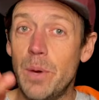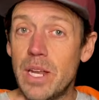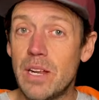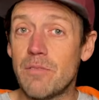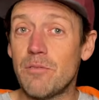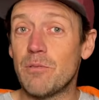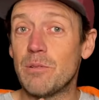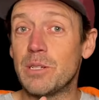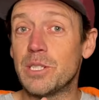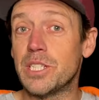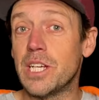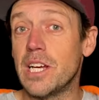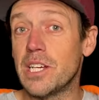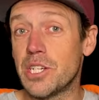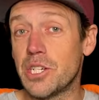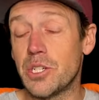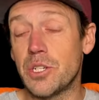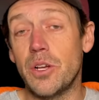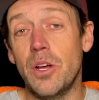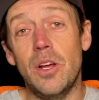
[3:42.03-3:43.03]
of a
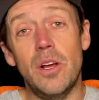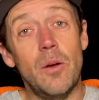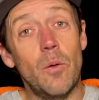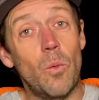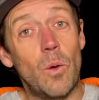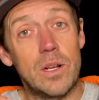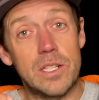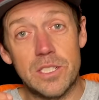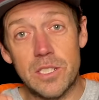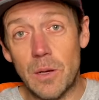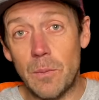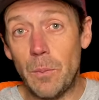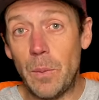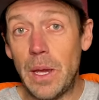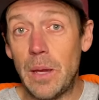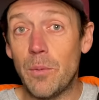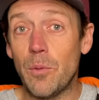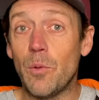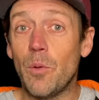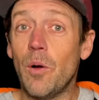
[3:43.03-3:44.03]
recession where some
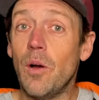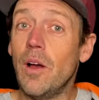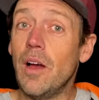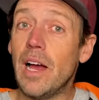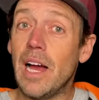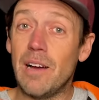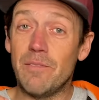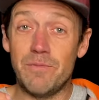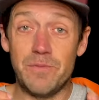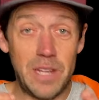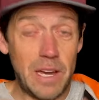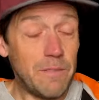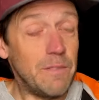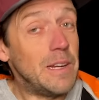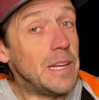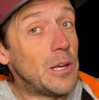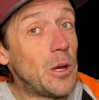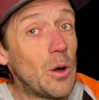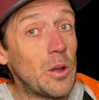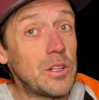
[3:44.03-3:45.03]
people have
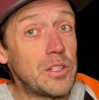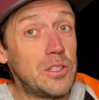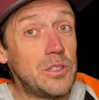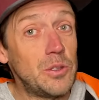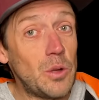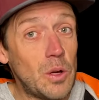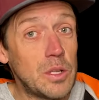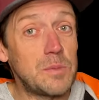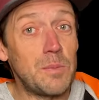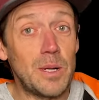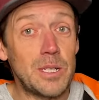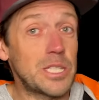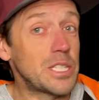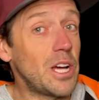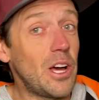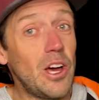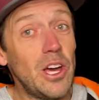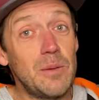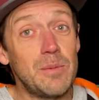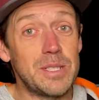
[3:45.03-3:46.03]
definitely got not as much
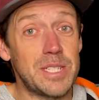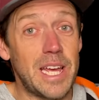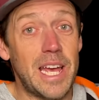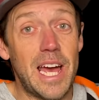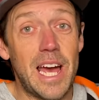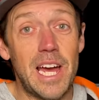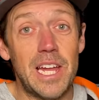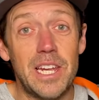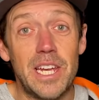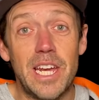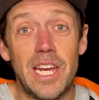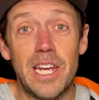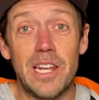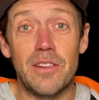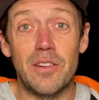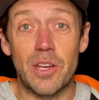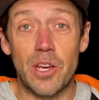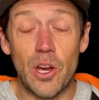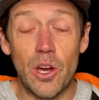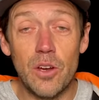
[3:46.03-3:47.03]
time as they had in
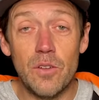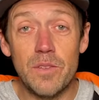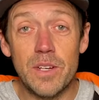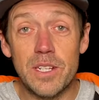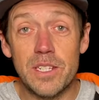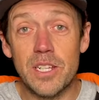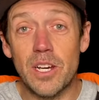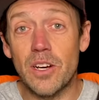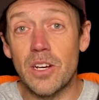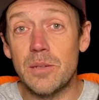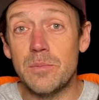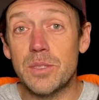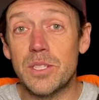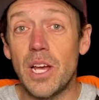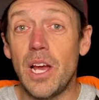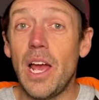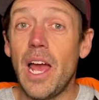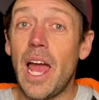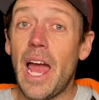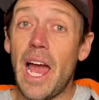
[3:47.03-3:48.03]
the COVID times,
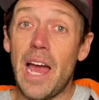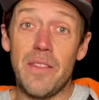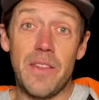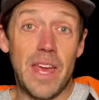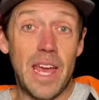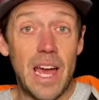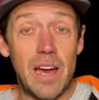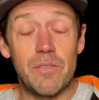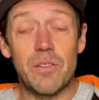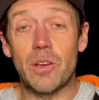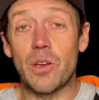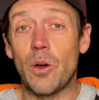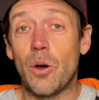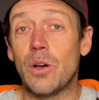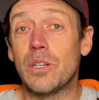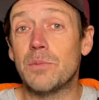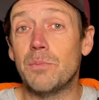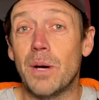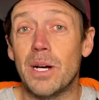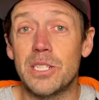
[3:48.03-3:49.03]
and they haven't got
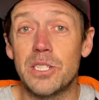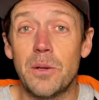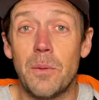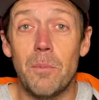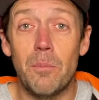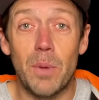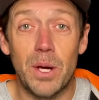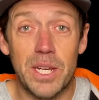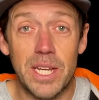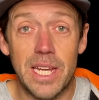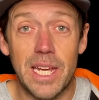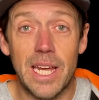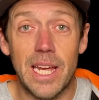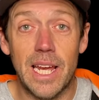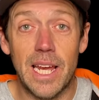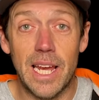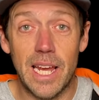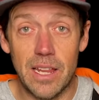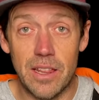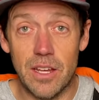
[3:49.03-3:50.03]
as much money
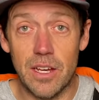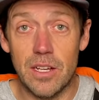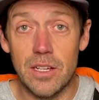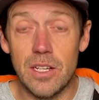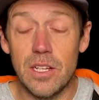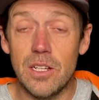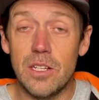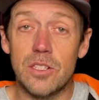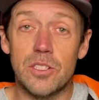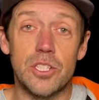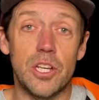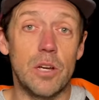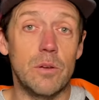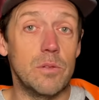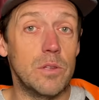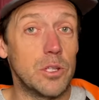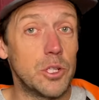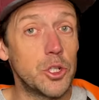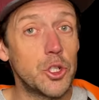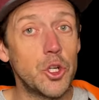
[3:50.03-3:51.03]
either. So
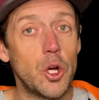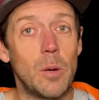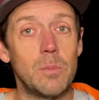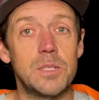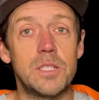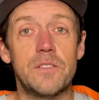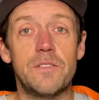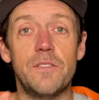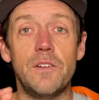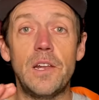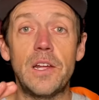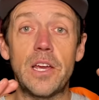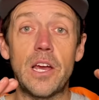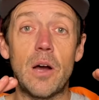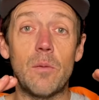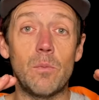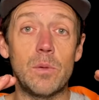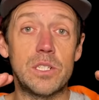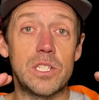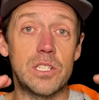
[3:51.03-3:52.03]
the shops are filling
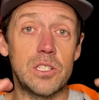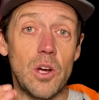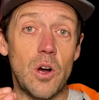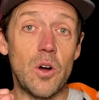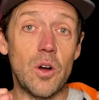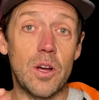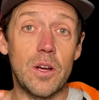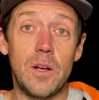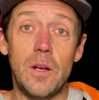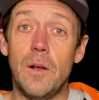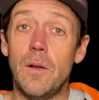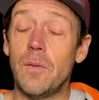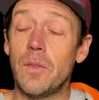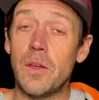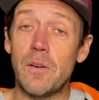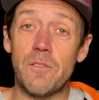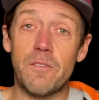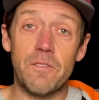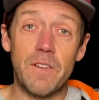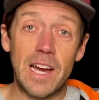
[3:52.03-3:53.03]
up with stock. The
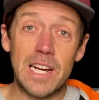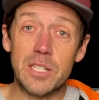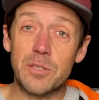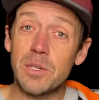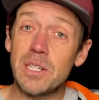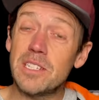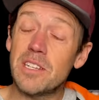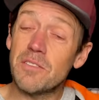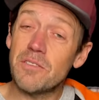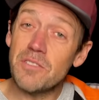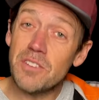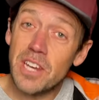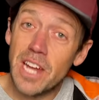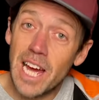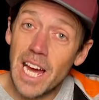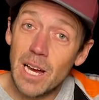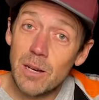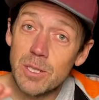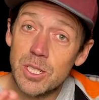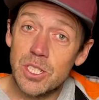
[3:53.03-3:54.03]
factories have
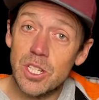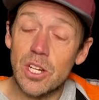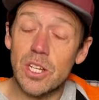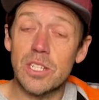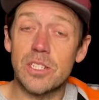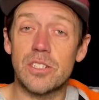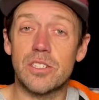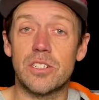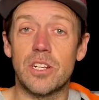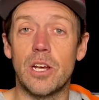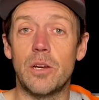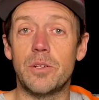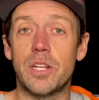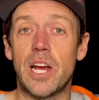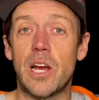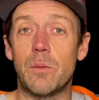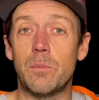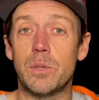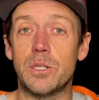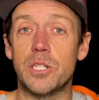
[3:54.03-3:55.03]
now started to slow
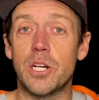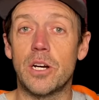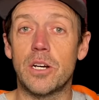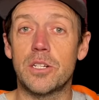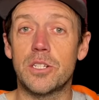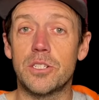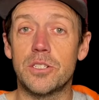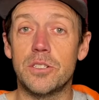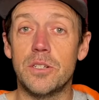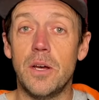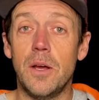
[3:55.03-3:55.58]
down production,